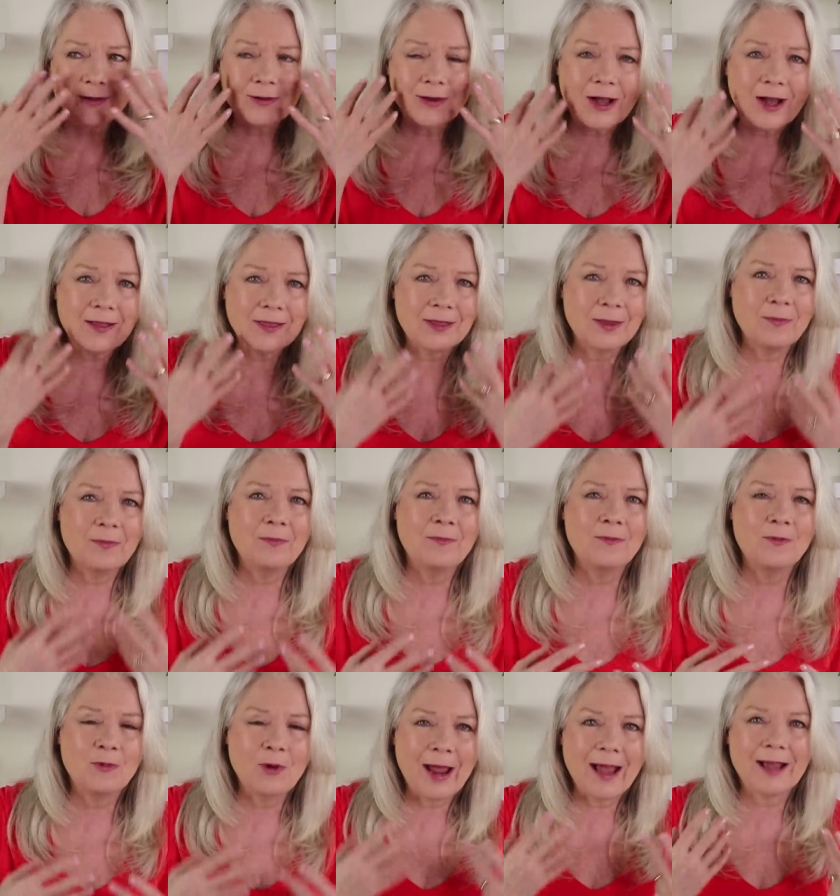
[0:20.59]
you've got the
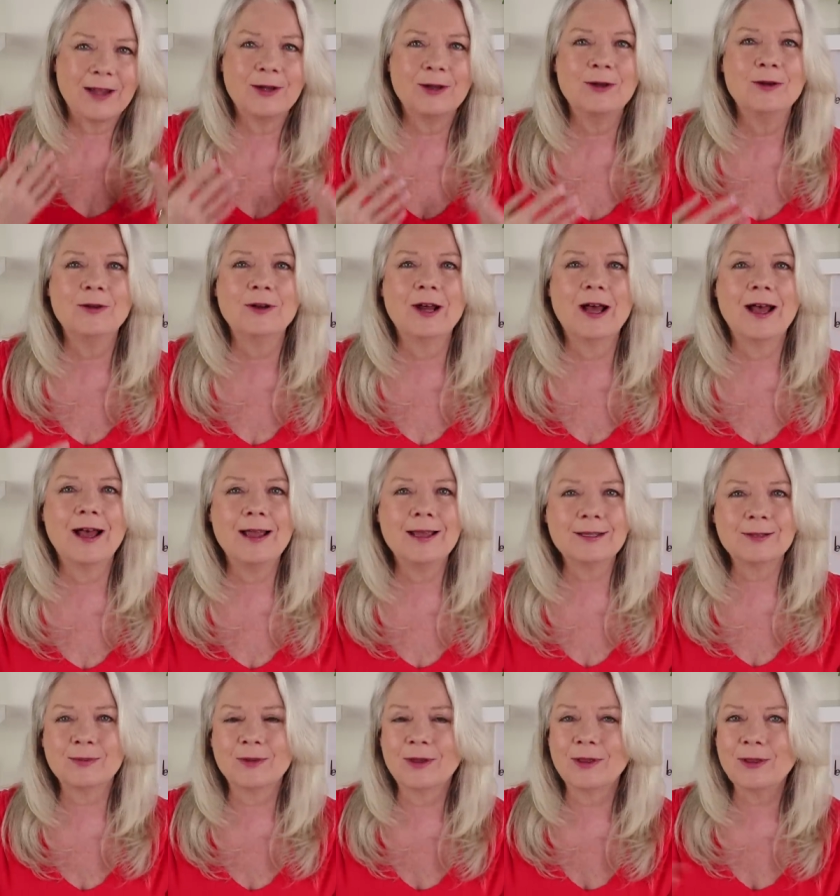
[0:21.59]
raccoon
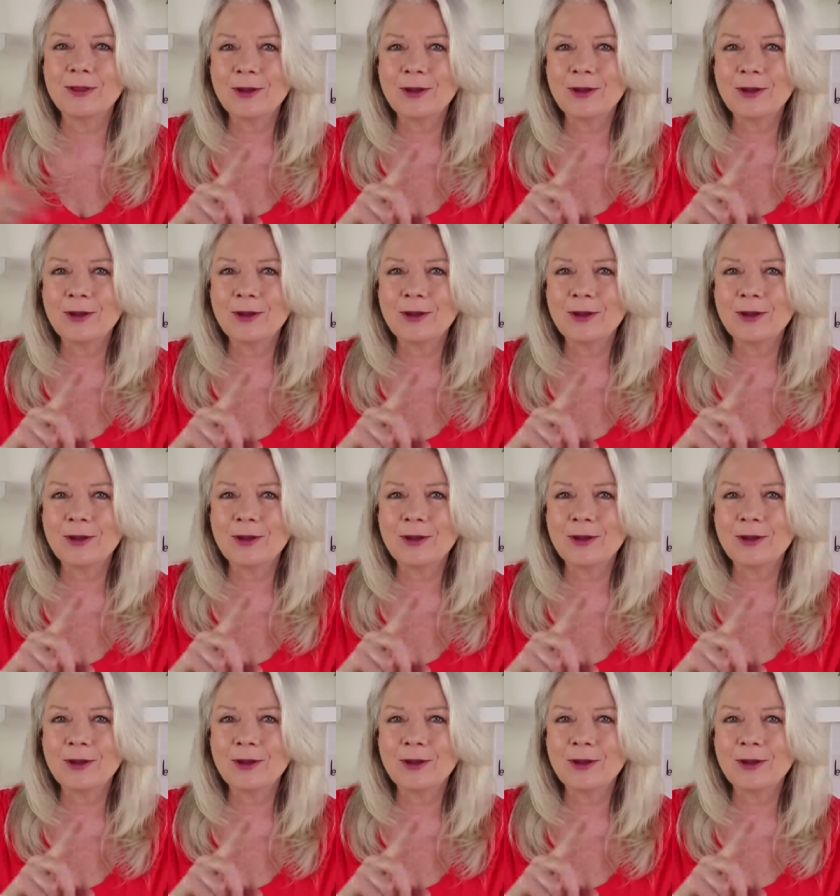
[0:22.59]
eyes, well,